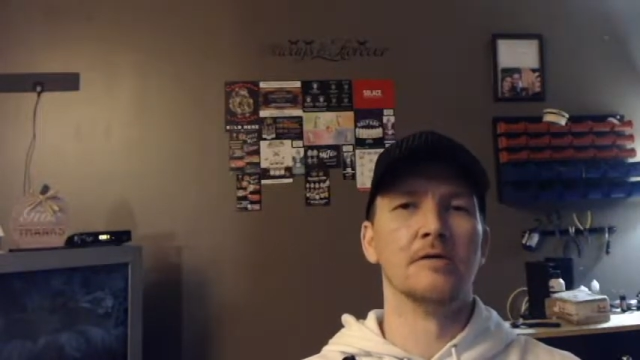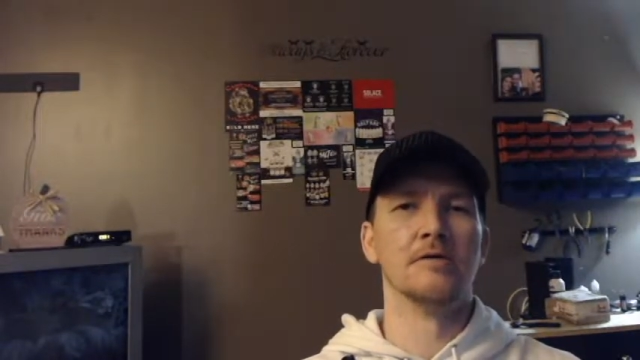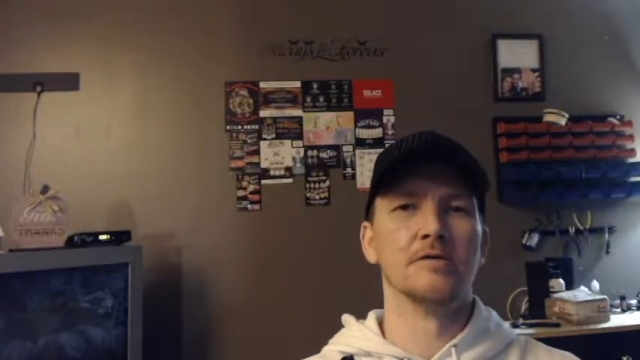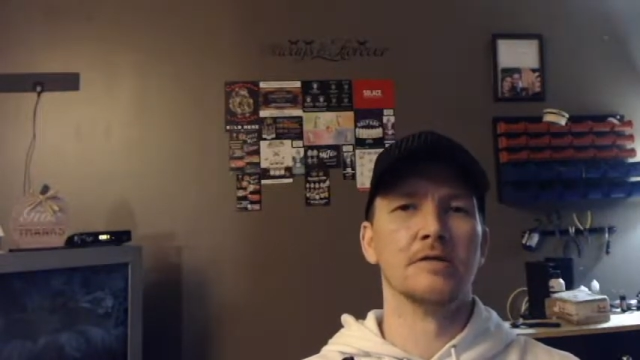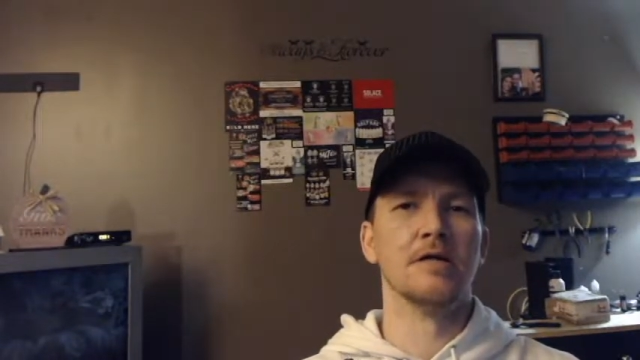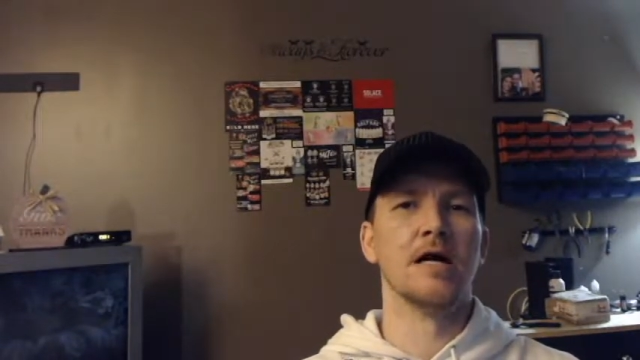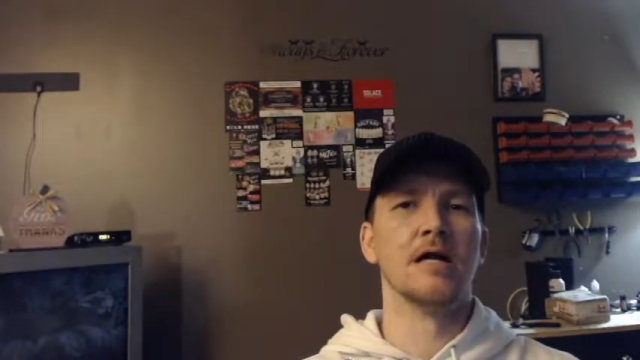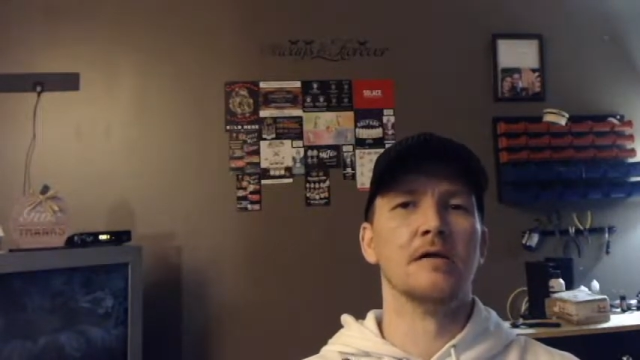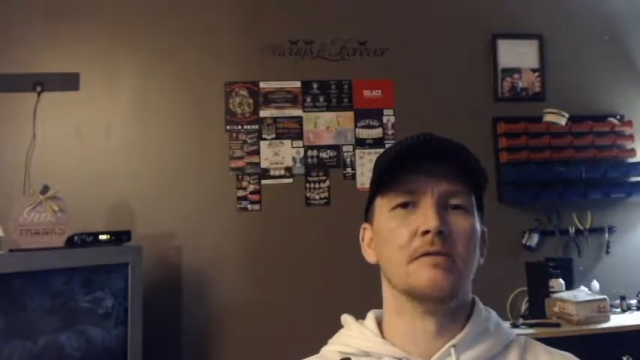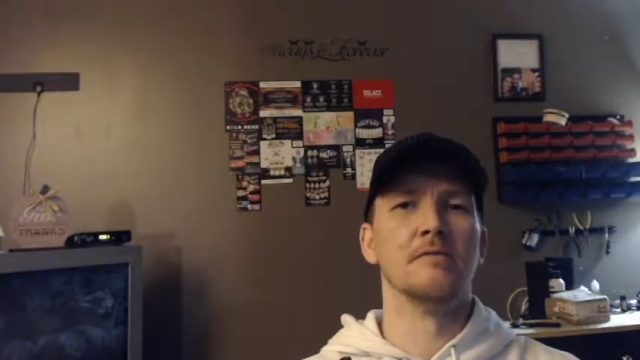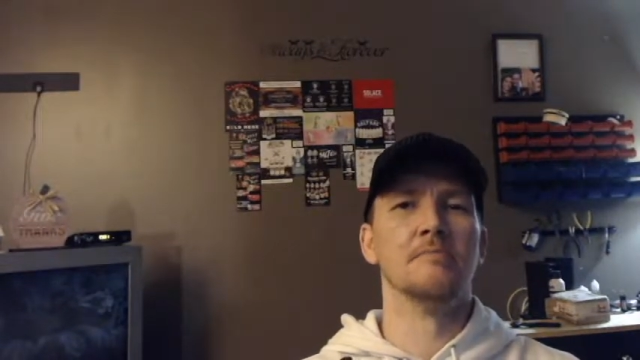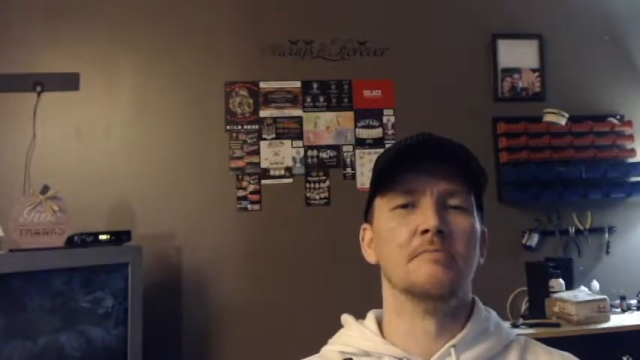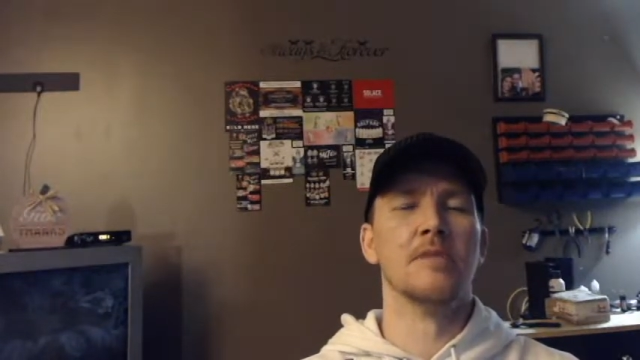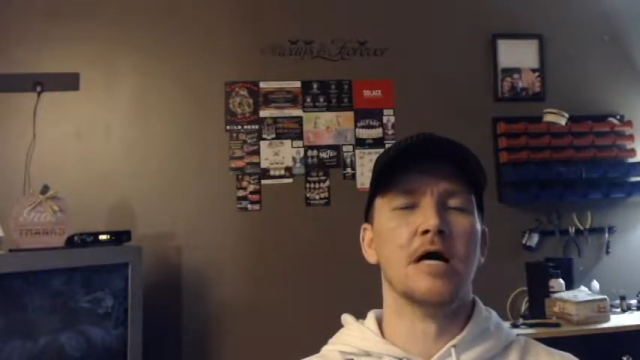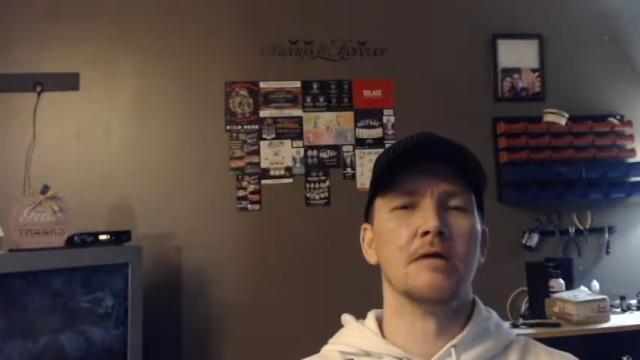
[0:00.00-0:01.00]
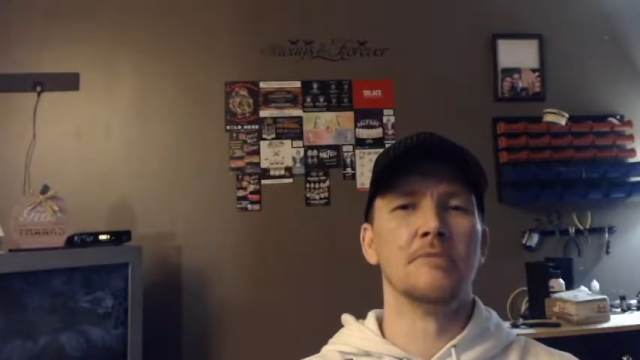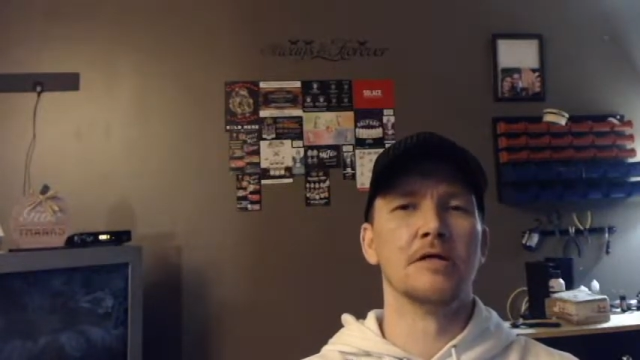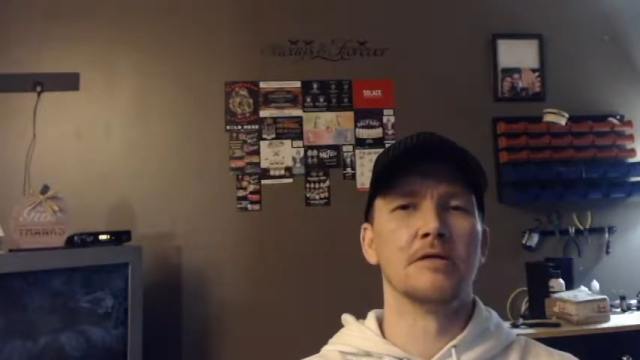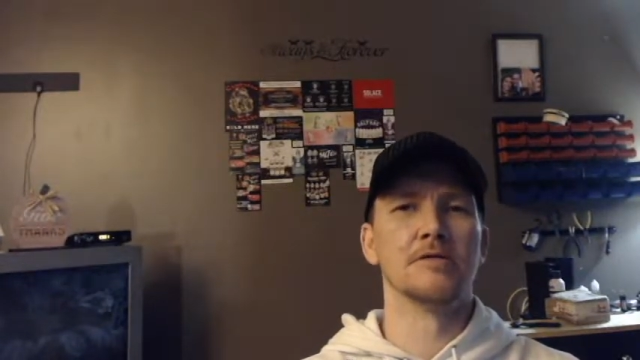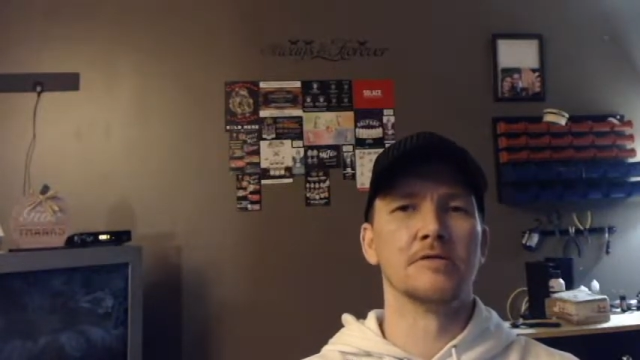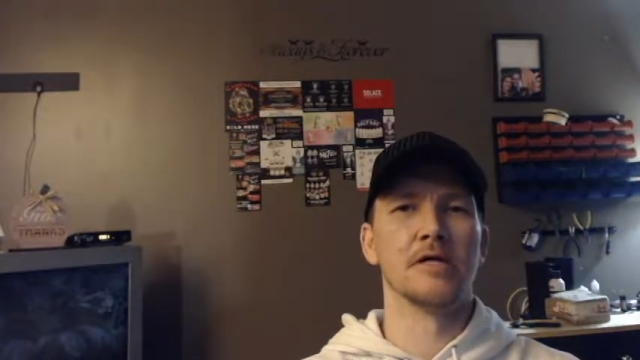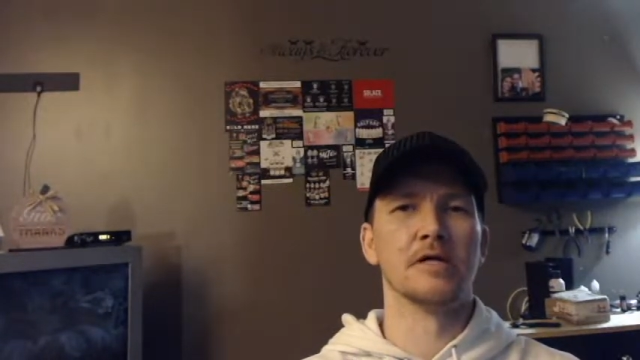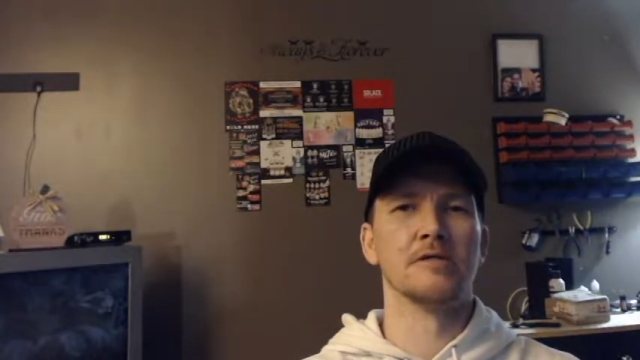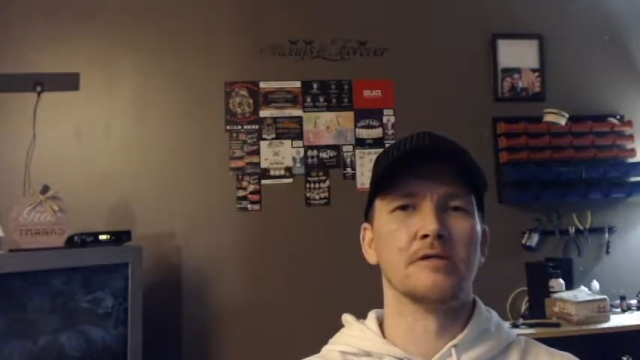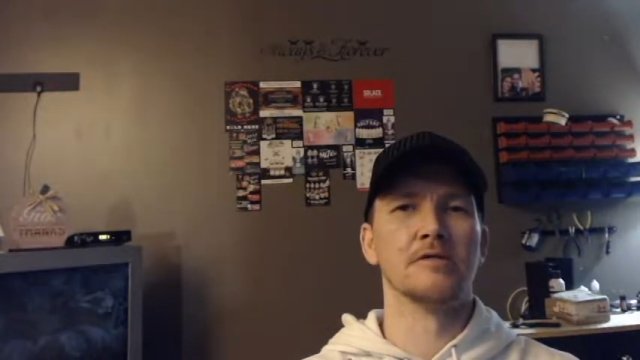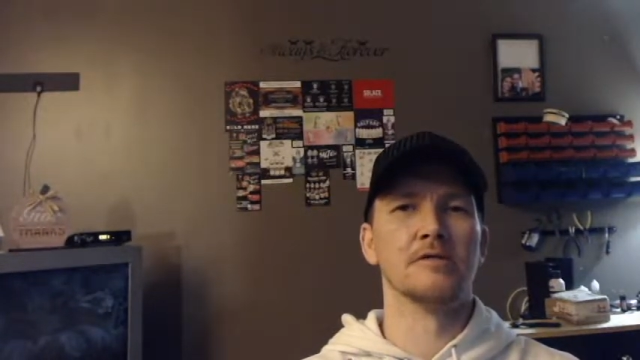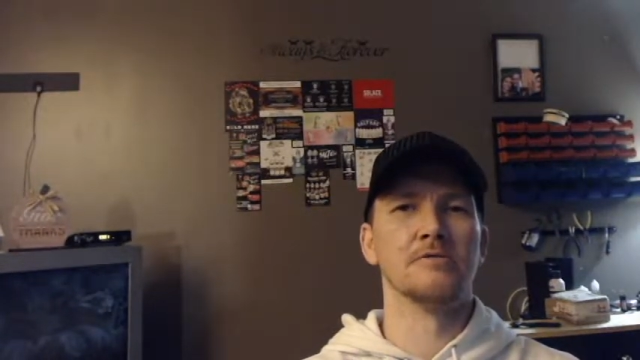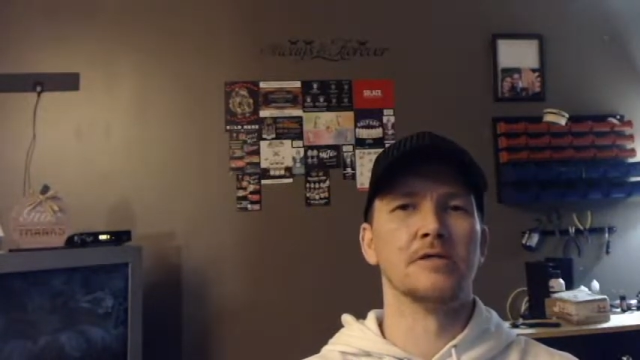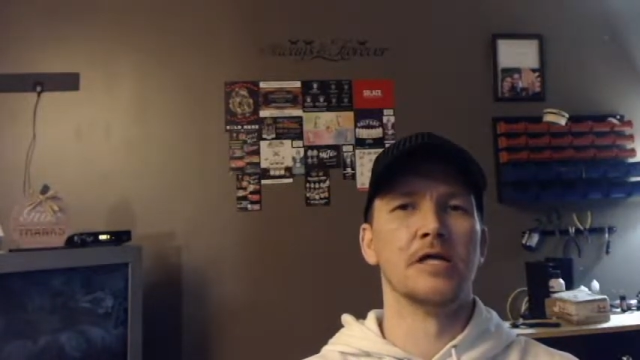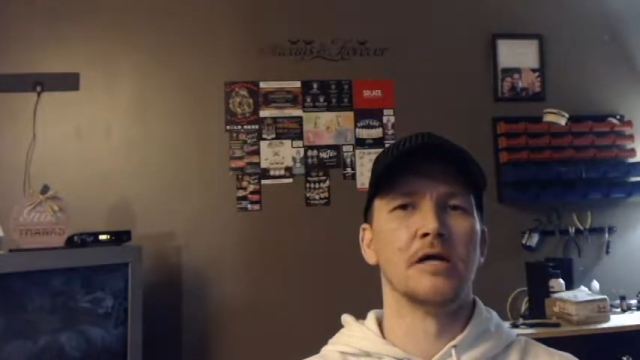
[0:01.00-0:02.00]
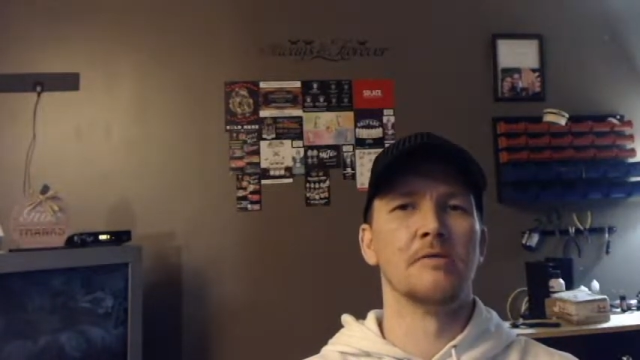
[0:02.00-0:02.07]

There's a lot of mod makers out there doing